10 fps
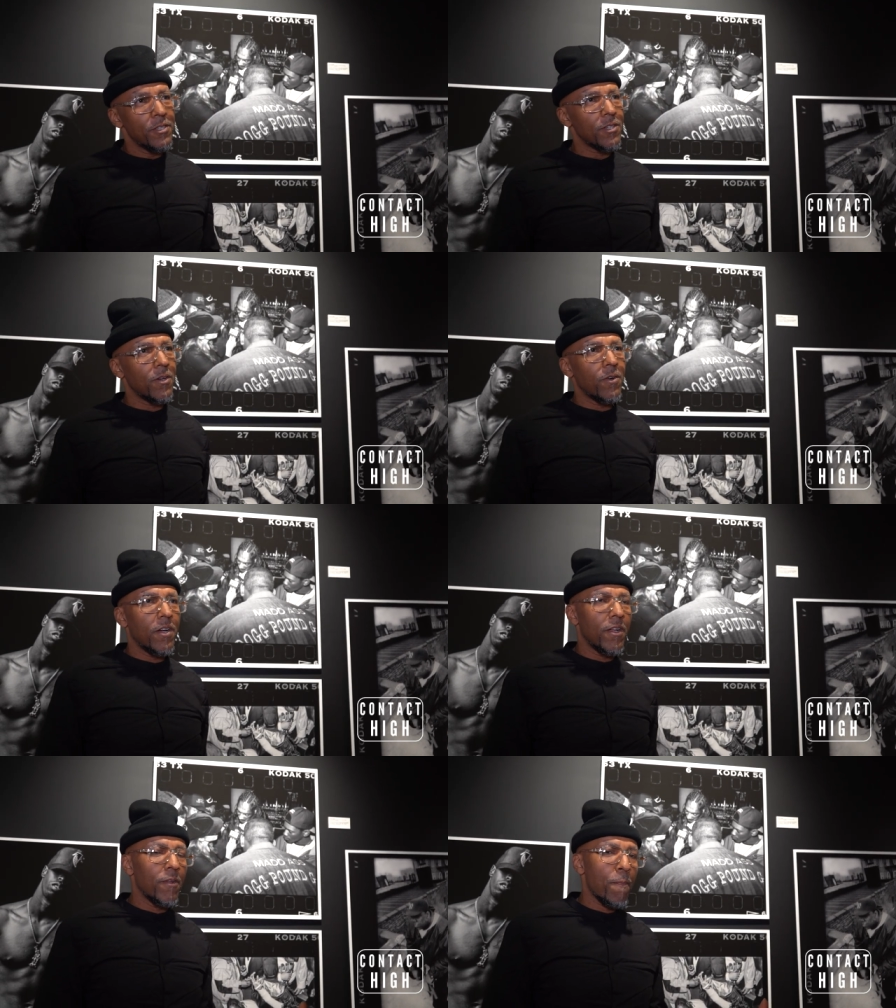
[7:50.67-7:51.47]

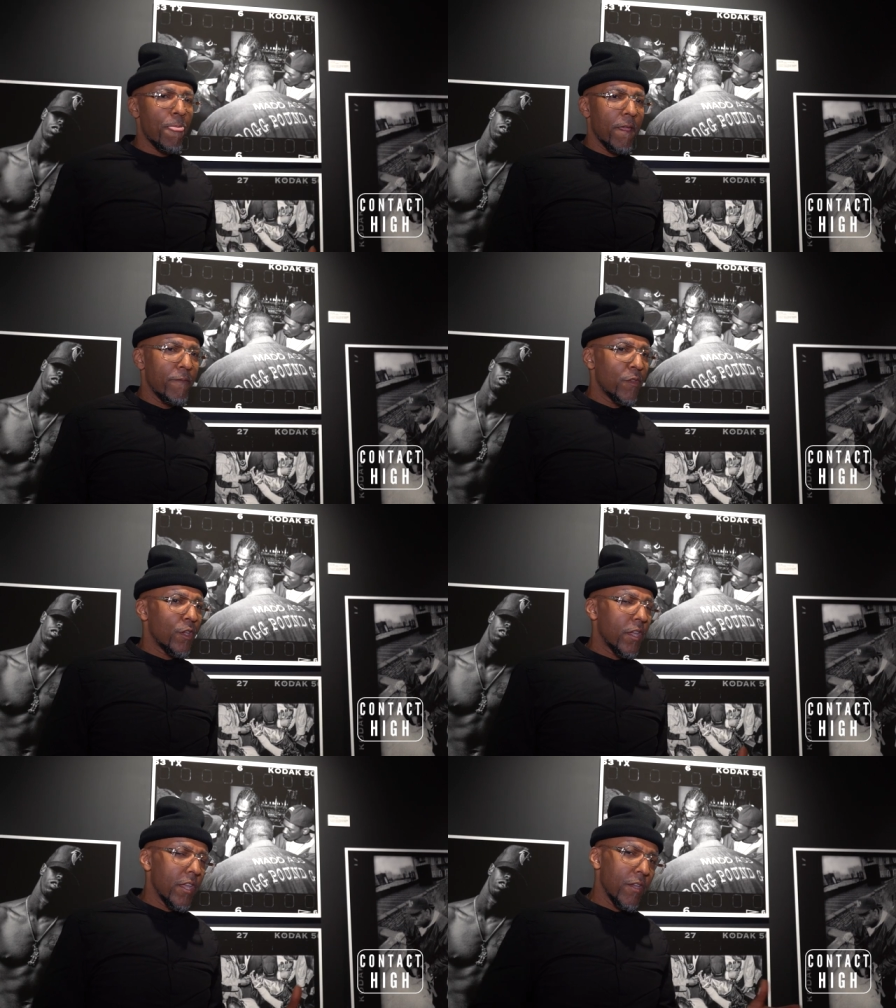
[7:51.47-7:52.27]
So
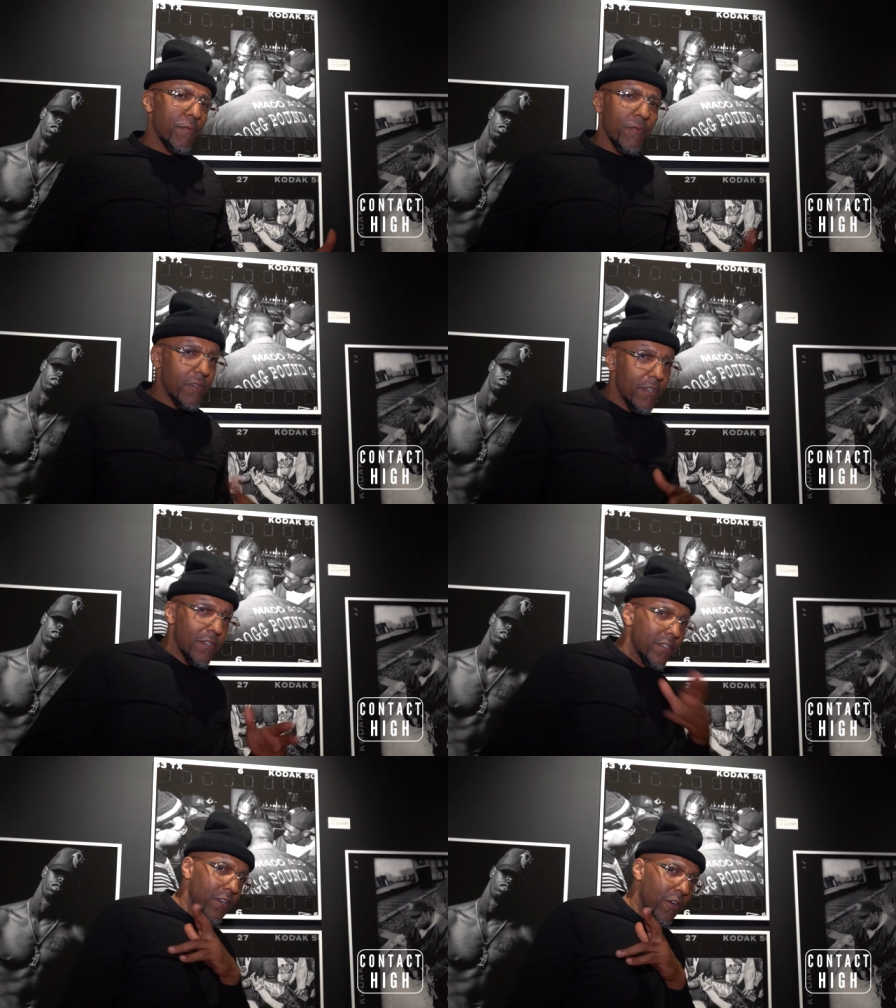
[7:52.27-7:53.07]
if,
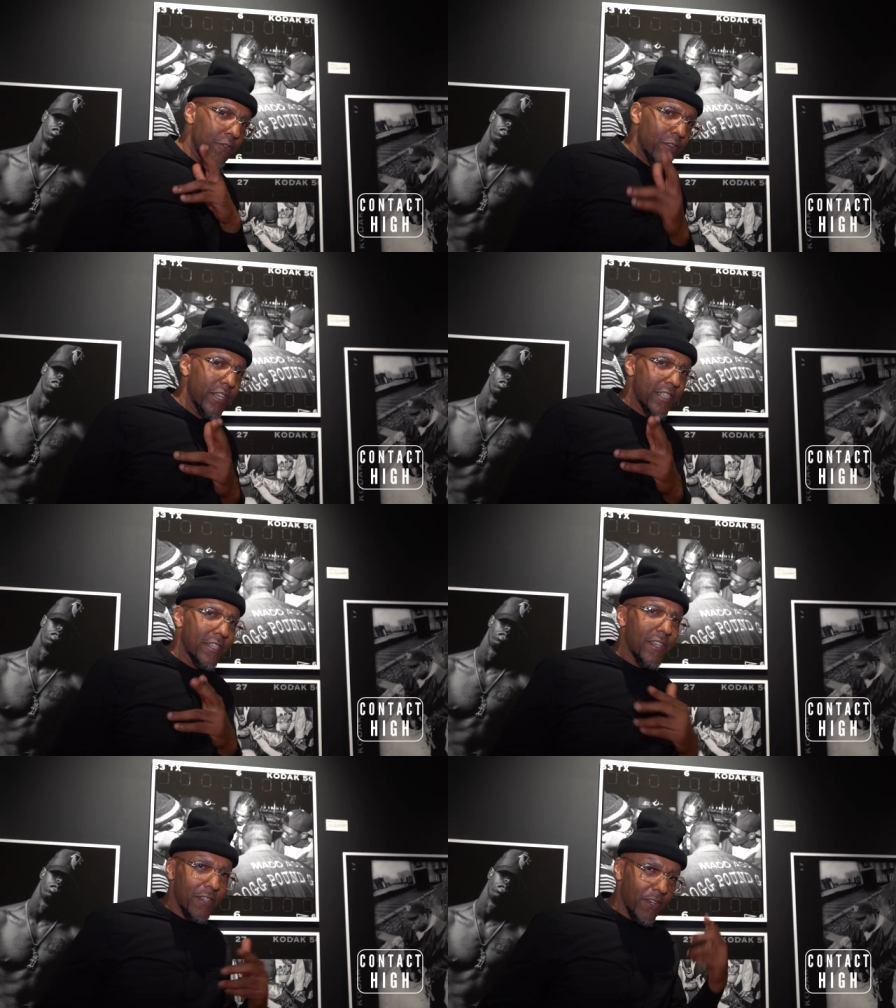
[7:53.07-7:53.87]
you know,
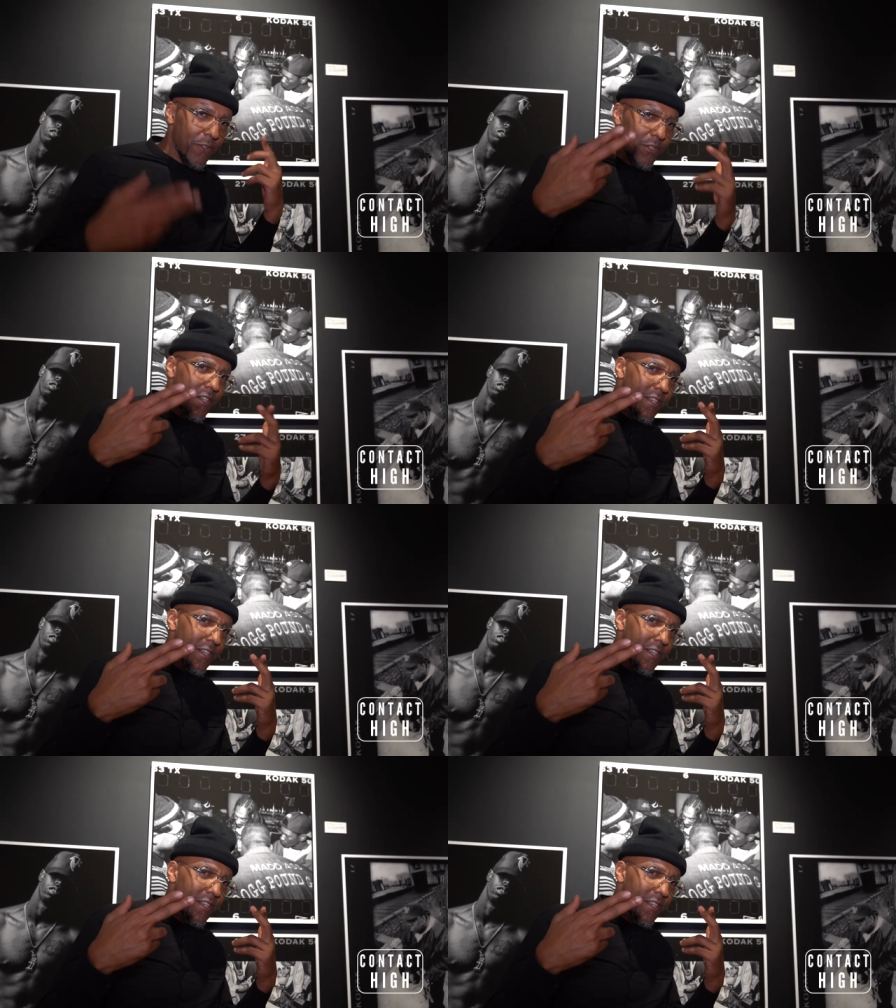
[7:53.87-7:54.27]
listening, yo,